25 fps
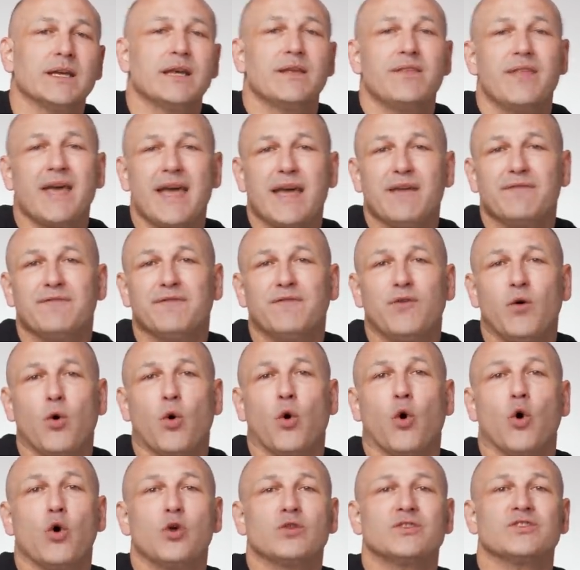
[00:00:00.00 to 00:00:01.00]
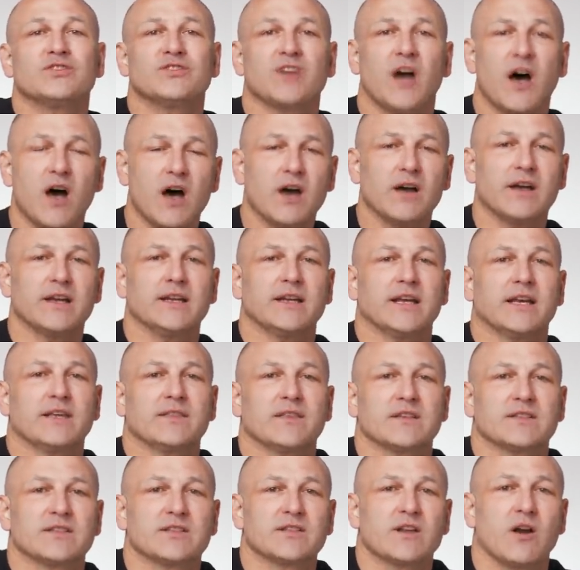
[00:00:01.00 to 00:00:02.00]
therefore darkening
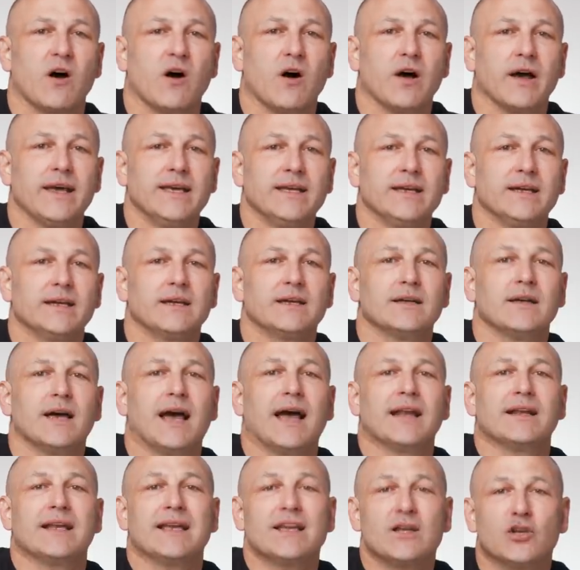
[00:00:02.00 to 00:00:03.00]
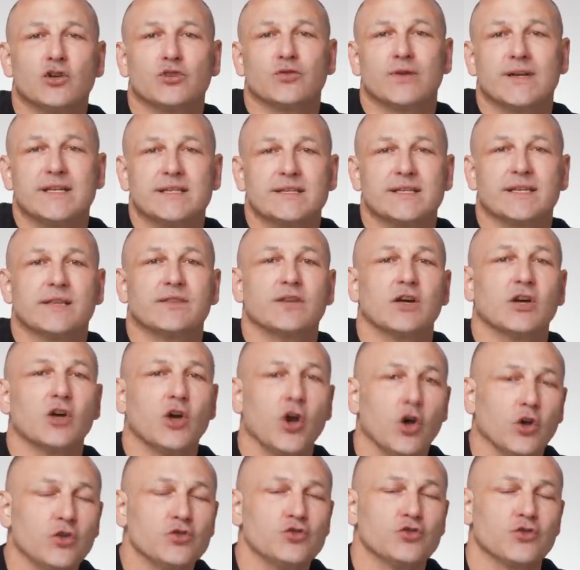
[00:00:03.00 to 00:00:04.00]
the sky and increasing the
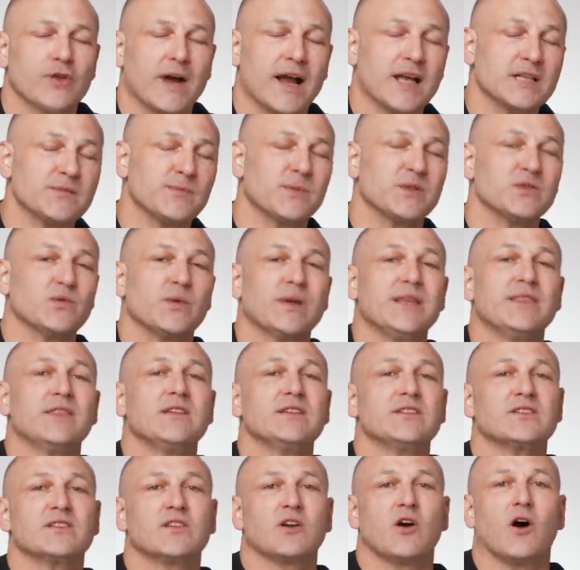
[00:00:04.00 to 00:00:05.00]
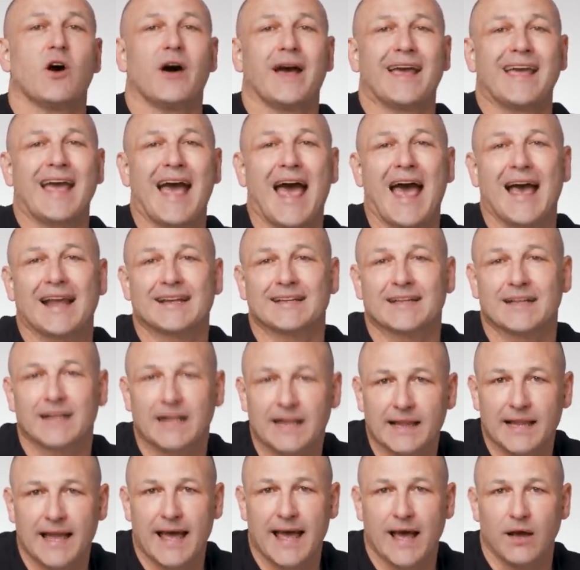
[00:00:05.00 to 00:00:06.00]
contrast between the sky and
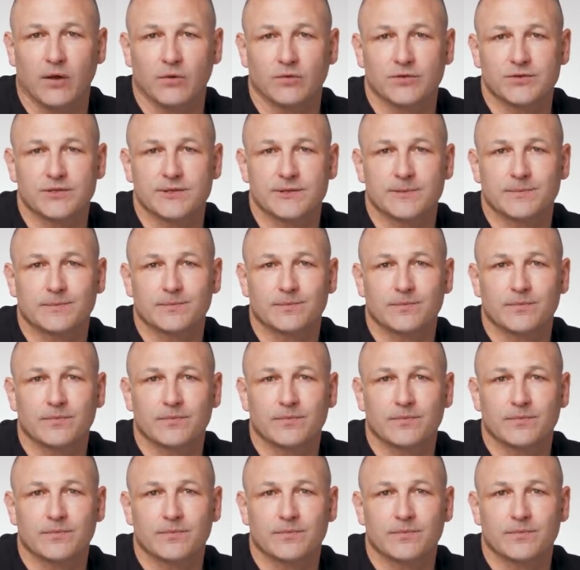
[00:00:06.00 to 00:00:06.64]
clouds.